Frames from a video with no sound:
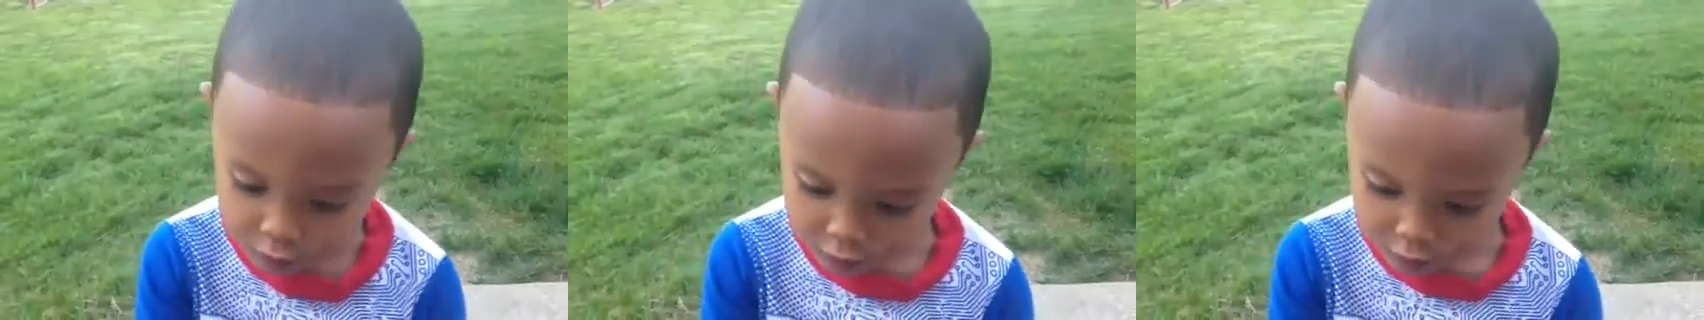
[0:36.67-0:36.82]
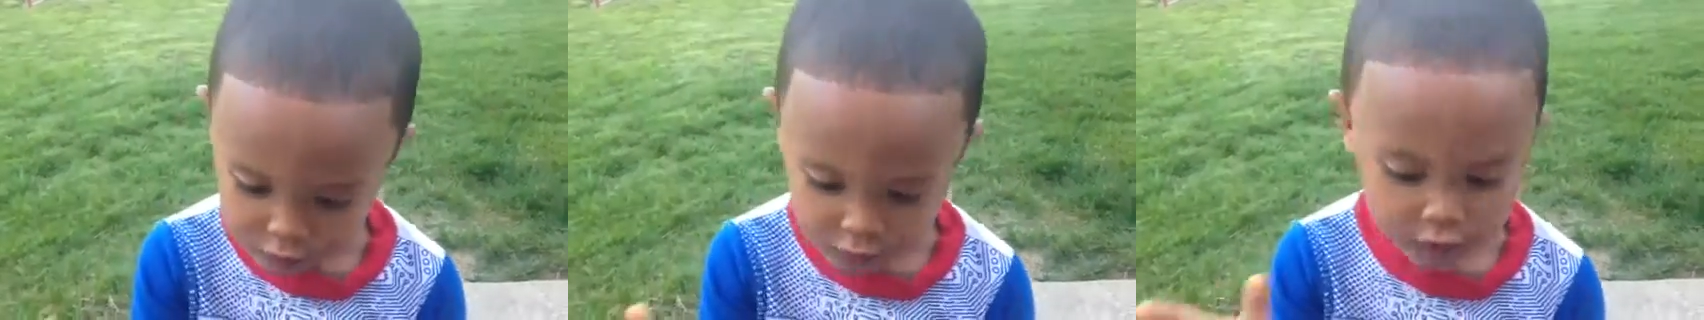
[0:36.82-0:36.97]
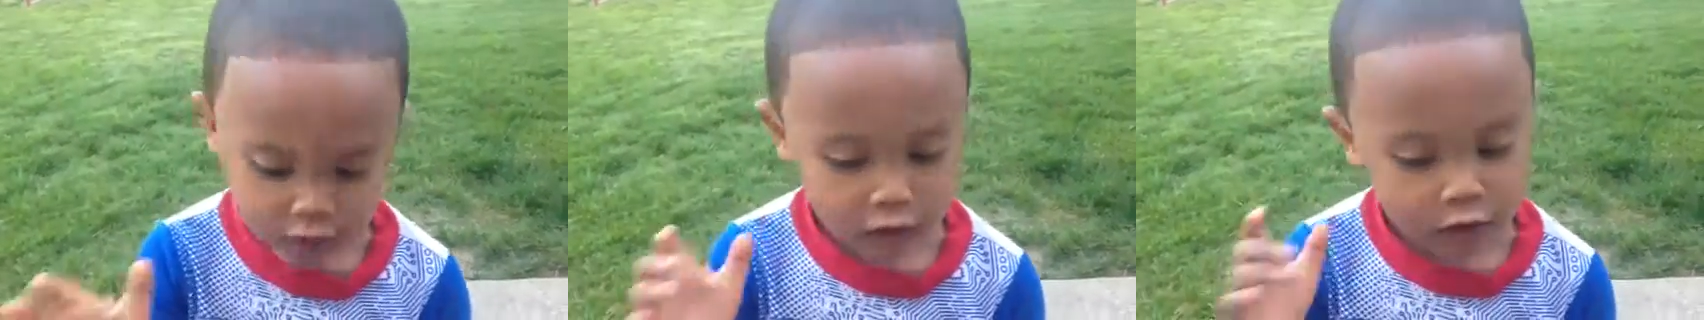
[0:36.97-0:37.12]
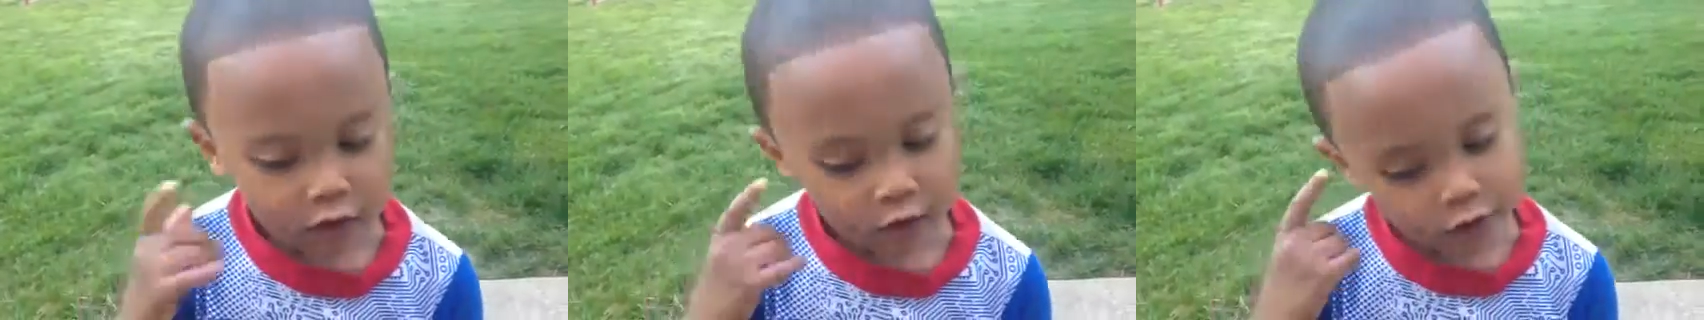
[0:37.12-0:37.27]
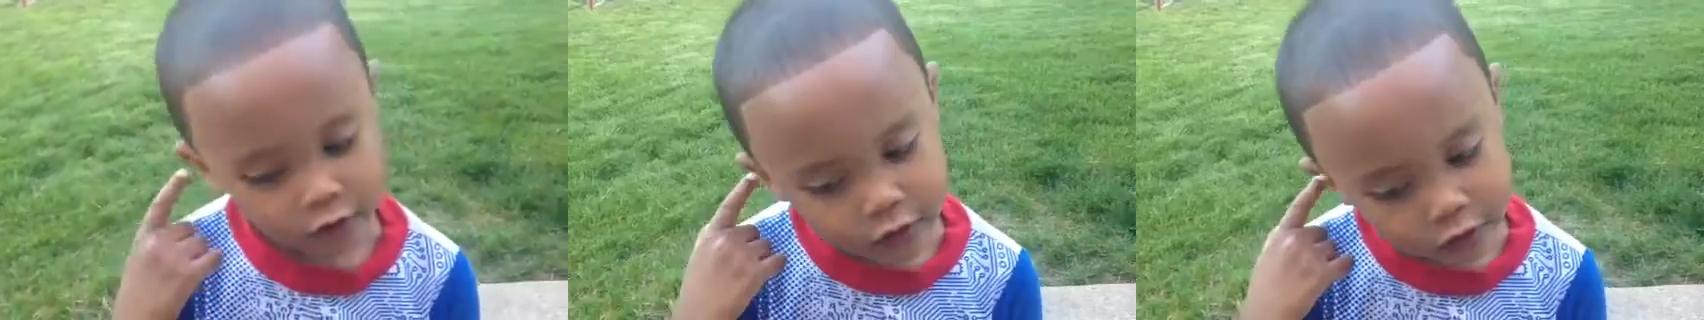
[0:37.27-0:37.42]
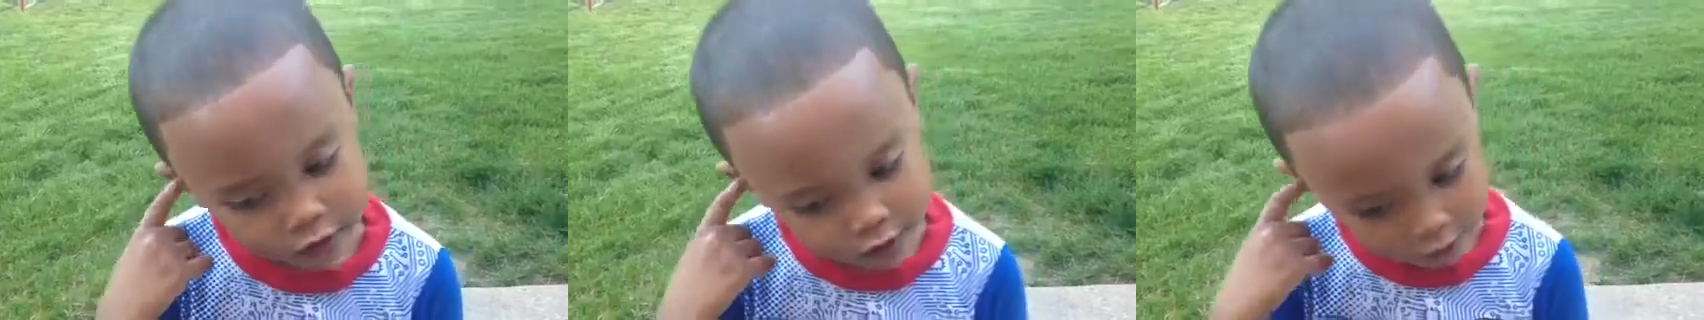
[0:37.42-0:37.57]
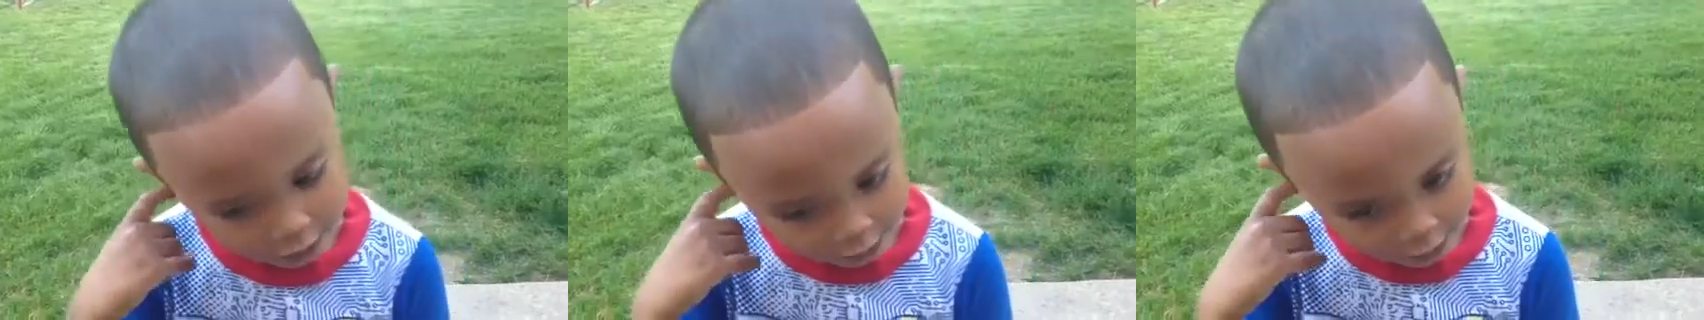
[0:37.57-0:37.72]
Mm-hmm.
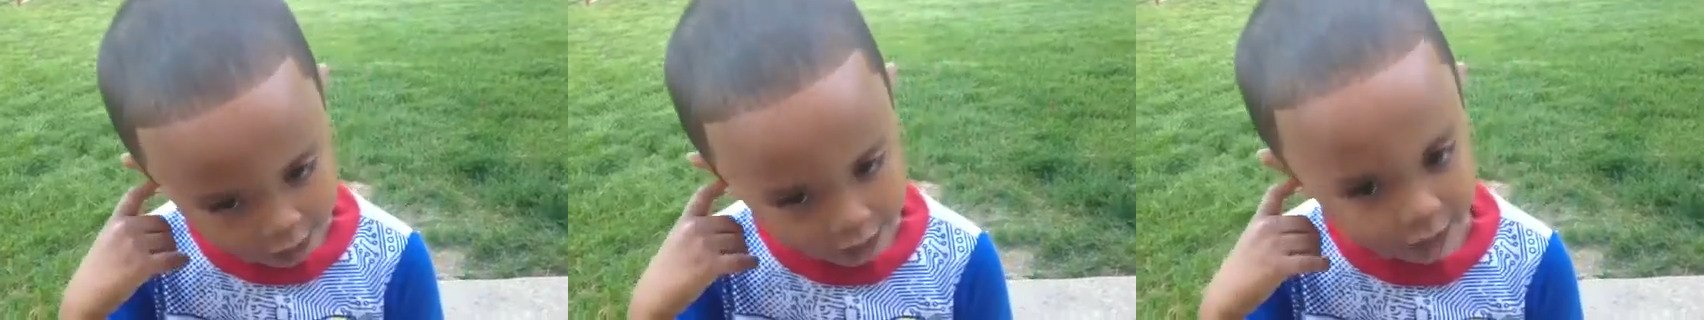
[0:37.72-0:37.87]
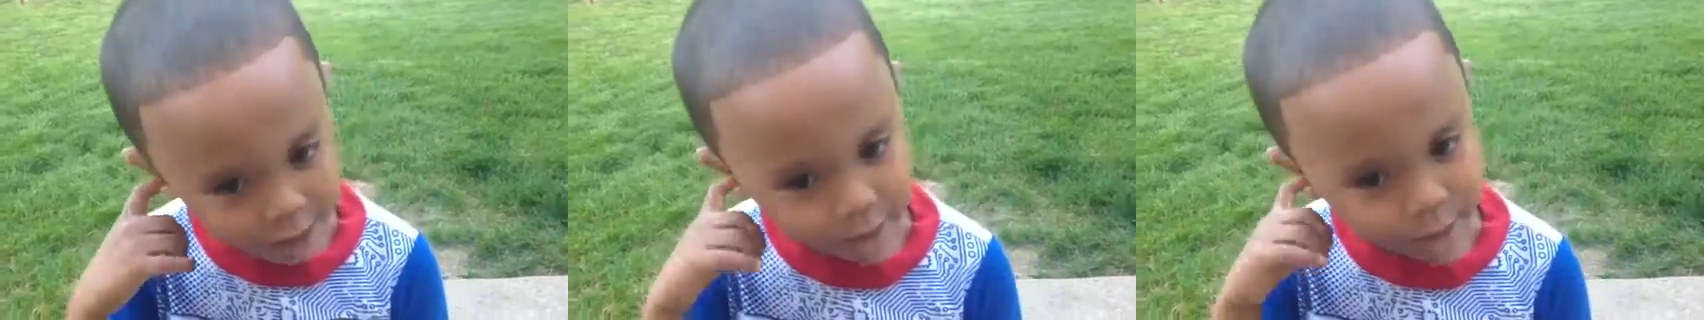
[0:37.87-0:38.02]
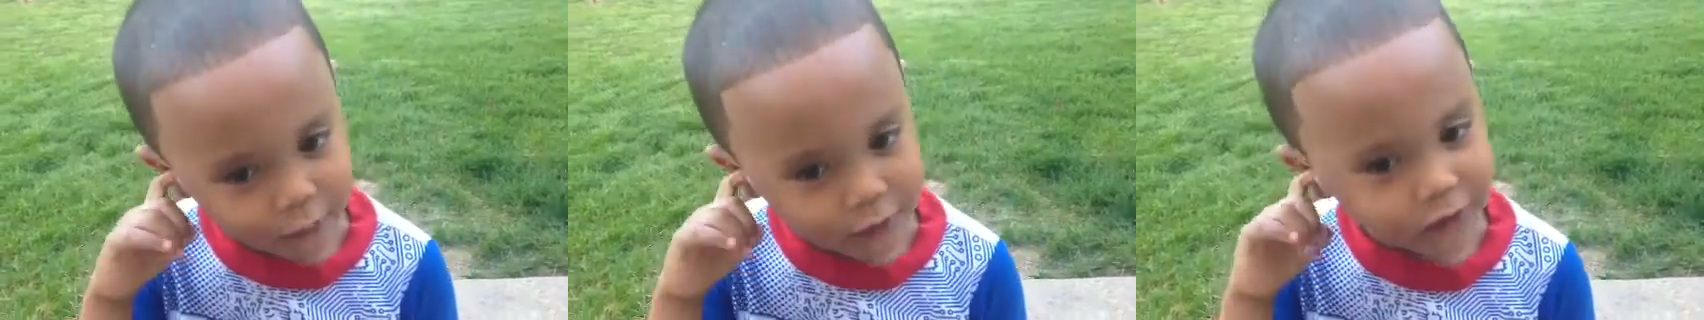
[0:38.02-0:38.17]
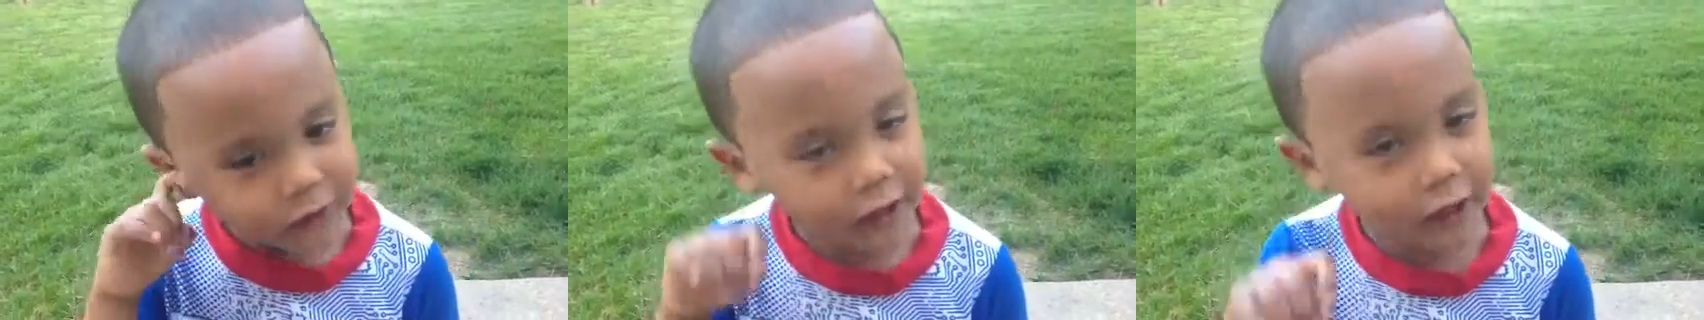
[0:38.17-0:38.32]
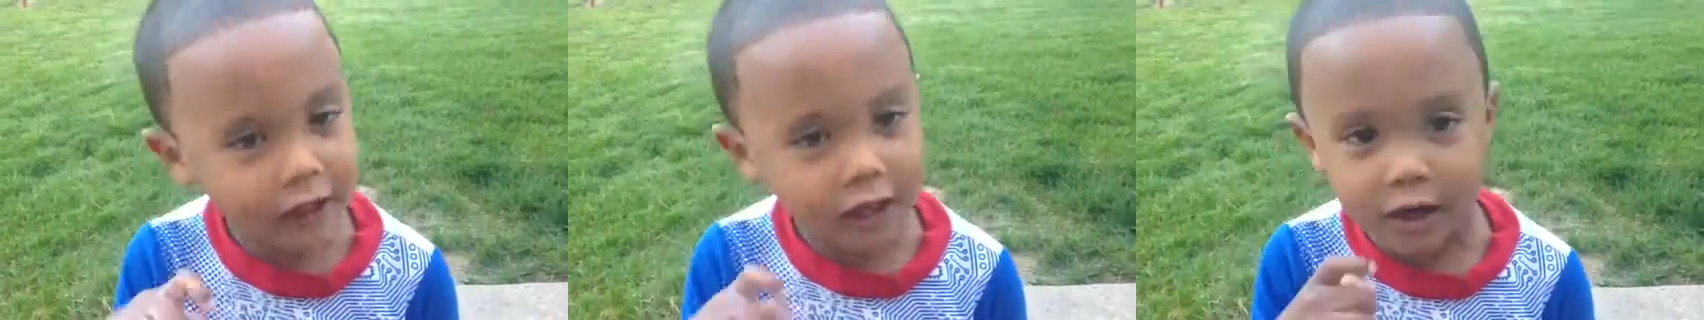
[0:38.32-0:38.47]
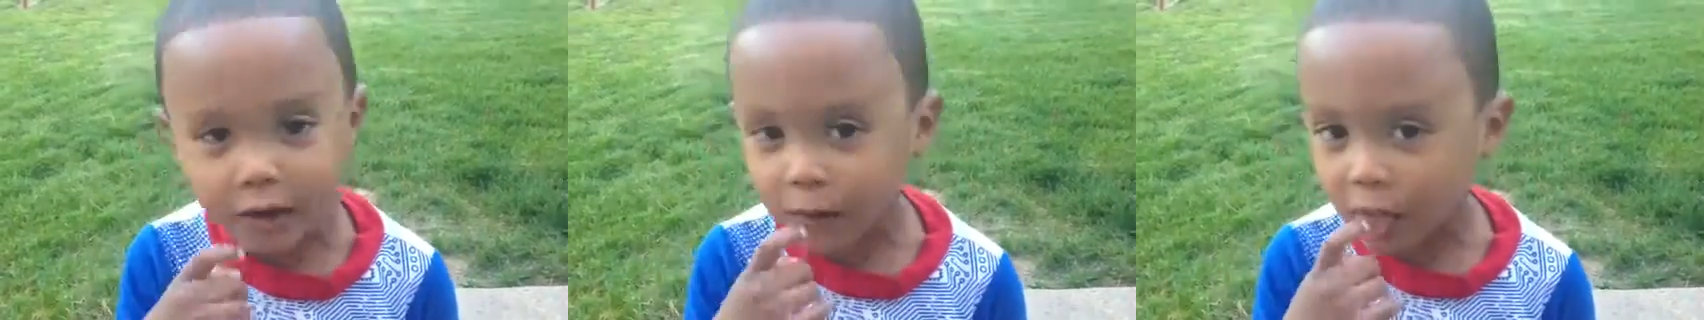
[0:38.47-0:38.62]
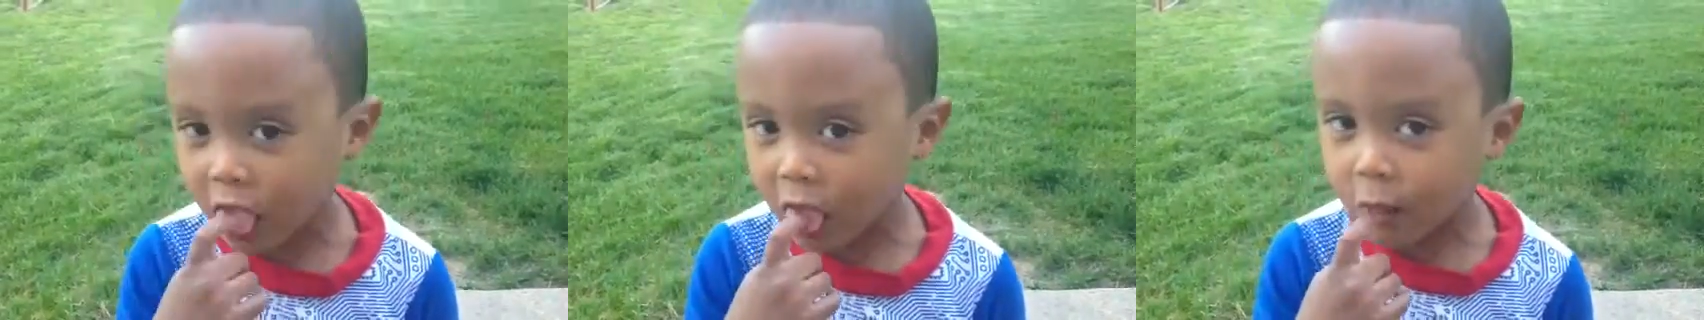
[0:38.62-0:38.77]
And they make they, a um,
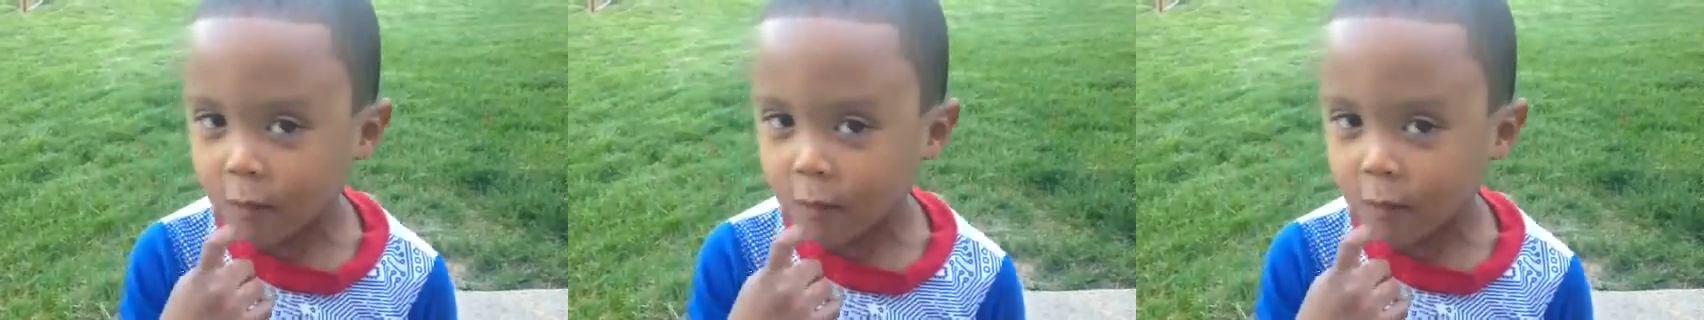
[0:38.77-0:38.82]
what?